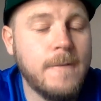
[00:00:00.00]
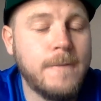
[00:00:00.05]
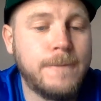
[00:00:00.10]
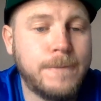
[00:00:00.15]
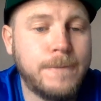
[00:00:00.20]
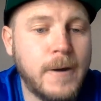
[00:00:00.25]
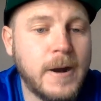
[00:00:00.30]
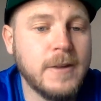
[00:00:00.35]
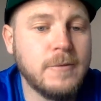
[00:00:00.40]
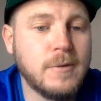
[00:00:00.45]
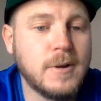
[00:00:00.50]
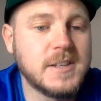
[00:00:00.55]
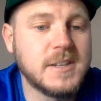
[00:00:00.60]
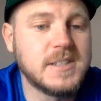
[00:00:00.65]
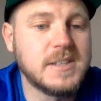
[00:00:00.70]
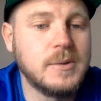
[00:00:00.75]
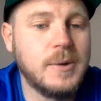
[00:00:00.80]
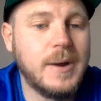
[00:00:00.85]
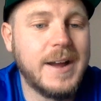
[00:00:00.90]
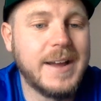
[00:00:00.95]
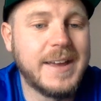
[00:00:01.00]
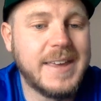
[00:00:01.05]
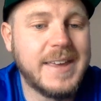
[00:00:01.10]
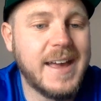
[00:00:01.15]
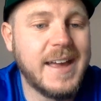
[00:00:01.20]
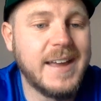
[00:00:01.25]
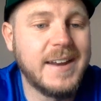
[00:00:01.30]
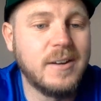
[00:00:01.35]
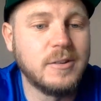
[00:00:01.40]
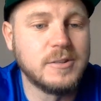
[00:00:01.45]
Freddie Russell
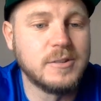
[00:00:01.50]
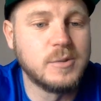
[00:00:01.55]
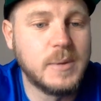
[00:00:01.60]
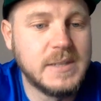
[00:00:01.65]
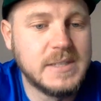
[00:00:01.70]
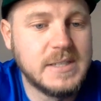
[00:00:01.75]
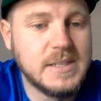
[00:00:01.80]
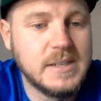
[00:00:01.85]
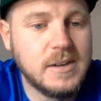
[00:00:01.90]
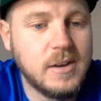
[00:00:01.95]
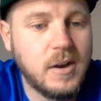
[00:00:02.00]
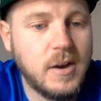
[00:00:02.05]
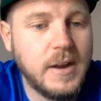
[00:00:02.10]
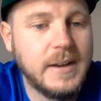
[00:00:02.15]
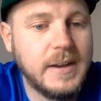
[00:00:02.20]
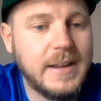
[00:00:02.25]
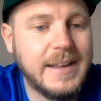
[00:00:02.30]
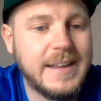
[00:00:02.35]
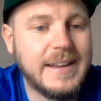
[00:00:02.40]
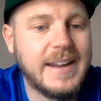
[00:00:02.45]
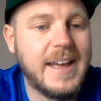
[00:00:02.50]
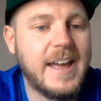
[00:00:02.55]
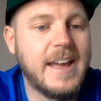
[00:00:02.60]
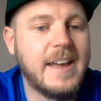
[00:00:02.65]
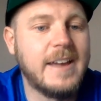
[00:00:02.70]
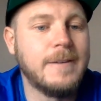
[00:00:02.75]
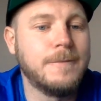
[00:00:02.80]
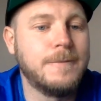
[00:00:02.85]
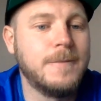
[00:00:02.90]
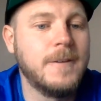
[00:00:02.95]
again on 29 in
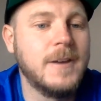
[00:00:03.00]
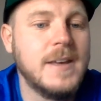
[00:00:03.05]
8th.